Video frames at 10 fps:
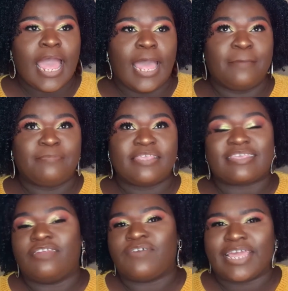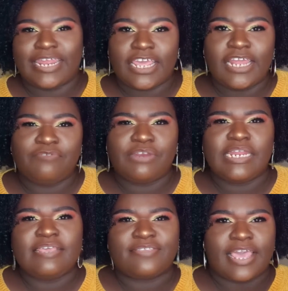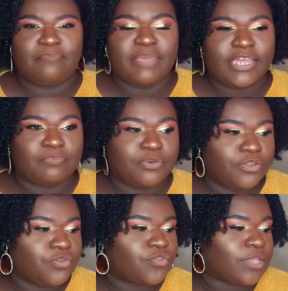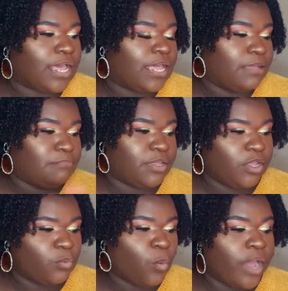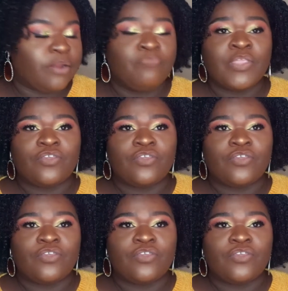It's kind of like an early release and makeup news in one.